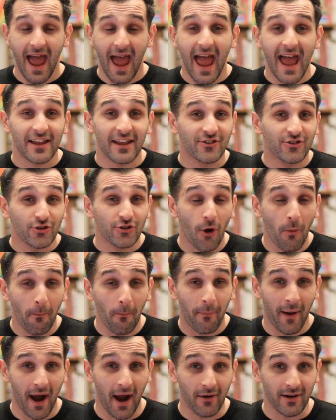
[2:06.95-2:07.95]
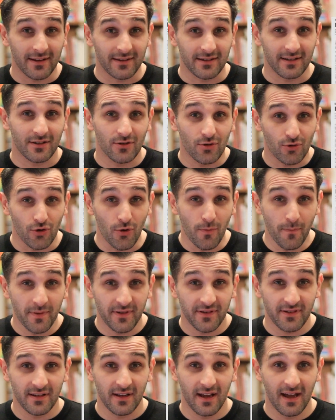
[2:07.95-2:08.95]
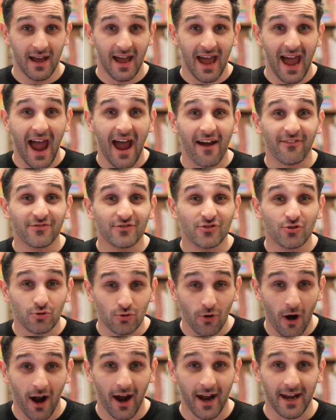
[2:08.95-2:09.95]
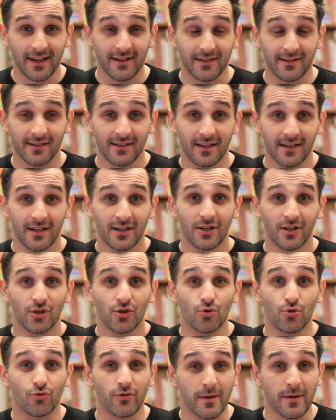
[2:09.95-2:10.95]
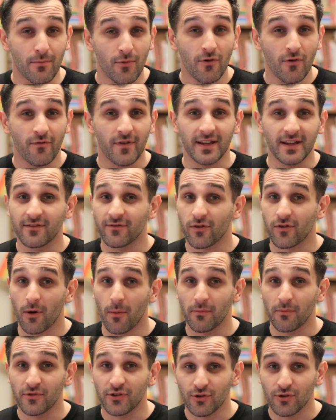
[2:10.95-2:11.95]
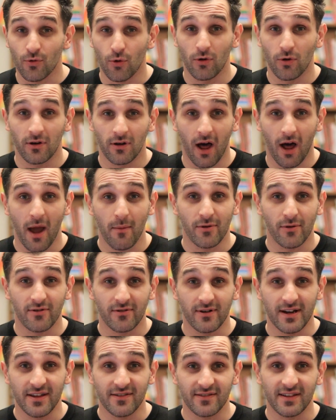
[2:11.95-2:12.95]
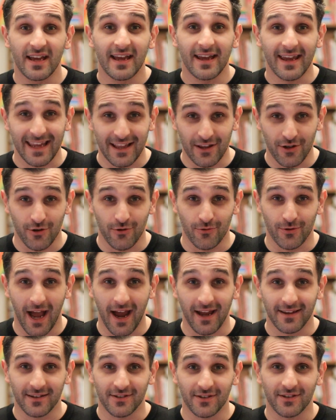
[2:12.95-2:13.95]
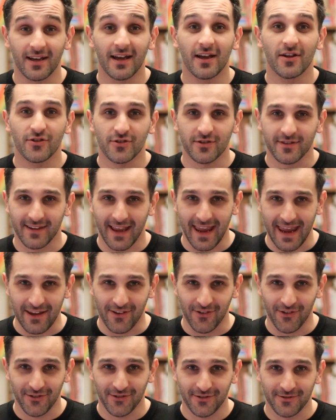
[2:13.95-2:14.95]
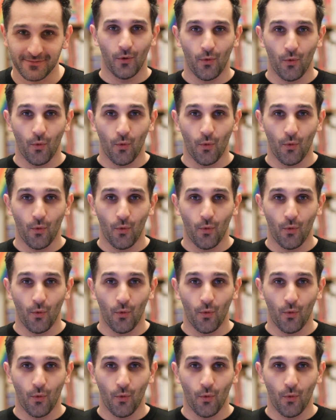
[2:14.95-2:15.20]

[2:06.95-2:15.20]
and some parent groups have tried to remove it from school libraries in the United States.